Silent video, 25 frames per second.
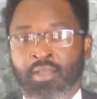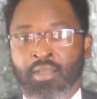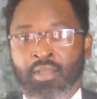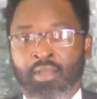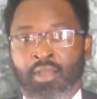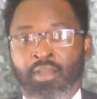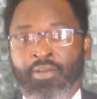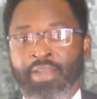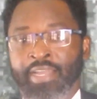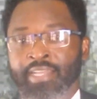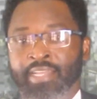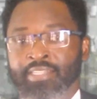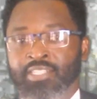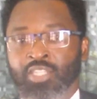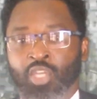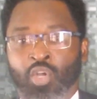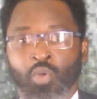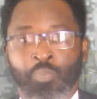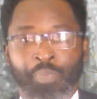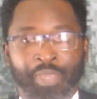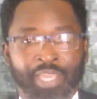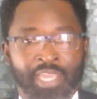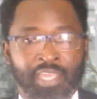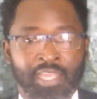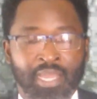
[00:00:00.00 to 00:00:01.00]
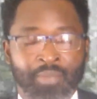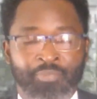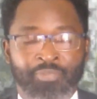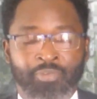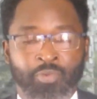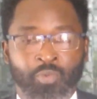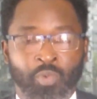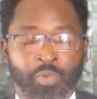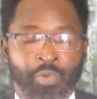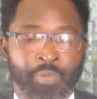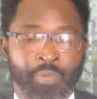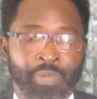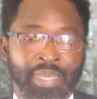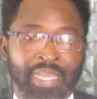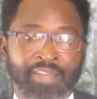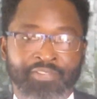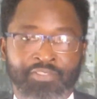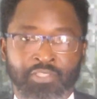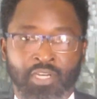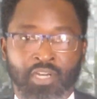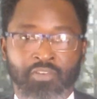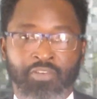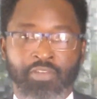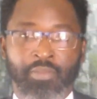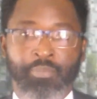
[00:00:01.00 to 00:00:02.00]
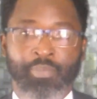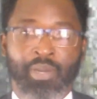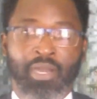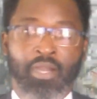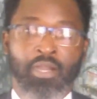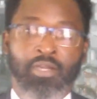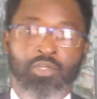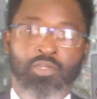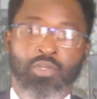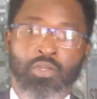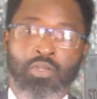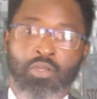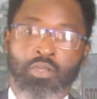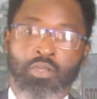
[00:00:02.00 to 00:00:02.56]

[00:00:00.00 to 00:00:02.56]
Alright, so picking up from where we left off in part